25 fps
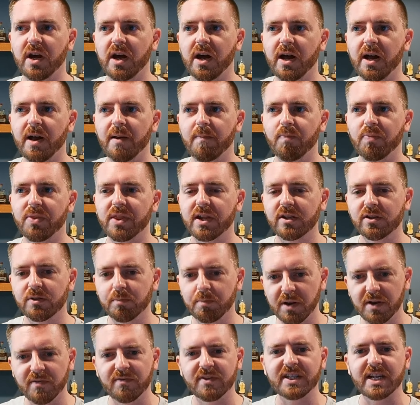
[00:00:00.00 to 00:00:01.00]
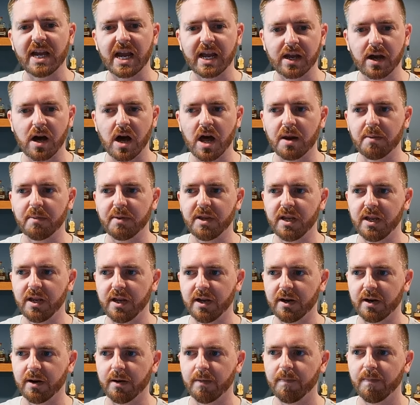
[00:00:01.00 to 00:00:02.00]
uh, bit of a dichotomy
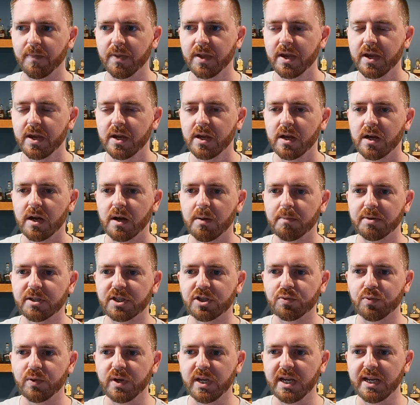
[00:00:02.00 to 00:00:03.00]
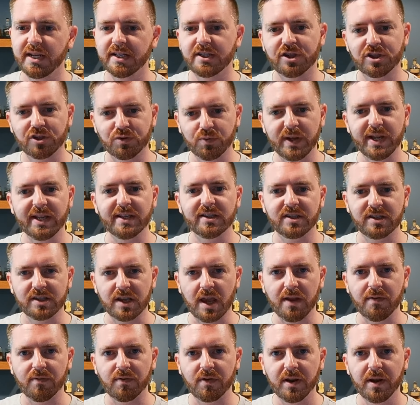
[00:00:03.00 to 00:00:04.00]
here between sweet and
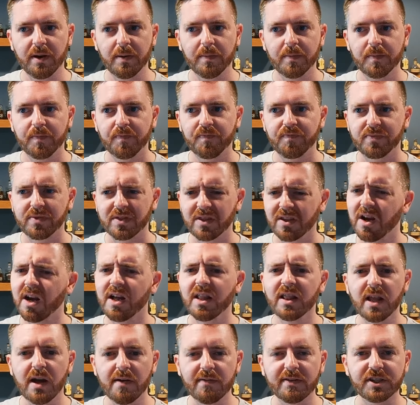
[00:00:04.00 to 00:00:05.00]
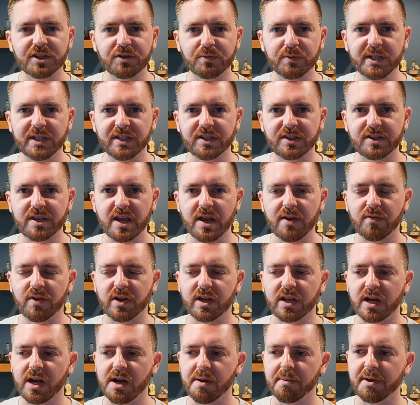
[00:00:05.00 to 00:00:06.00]
savory. Now, I love a sweet and savory
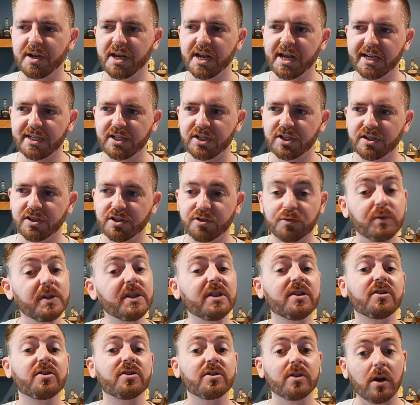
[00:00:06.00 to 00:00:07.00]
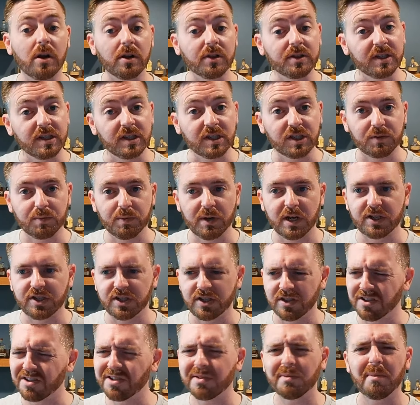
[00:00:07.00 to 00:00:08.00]
combination, sweet and salty
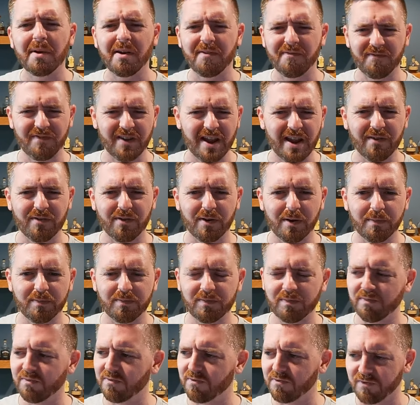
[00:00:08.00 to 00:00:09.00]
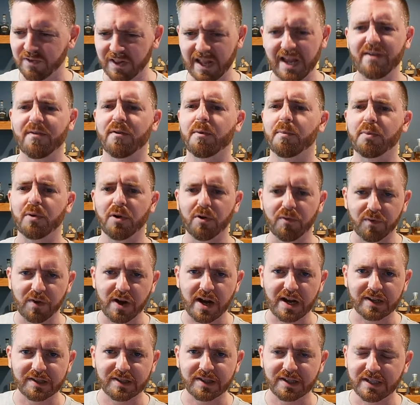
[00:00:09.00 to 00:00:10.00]
especially. This is my favorite flavor
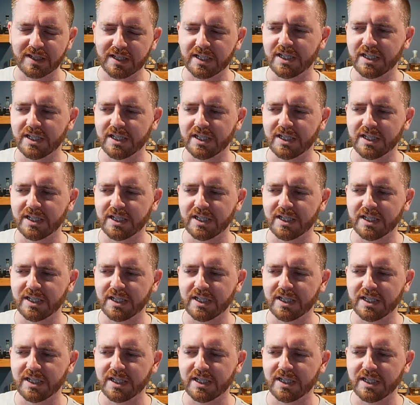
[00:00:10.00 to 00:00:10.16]
profiles in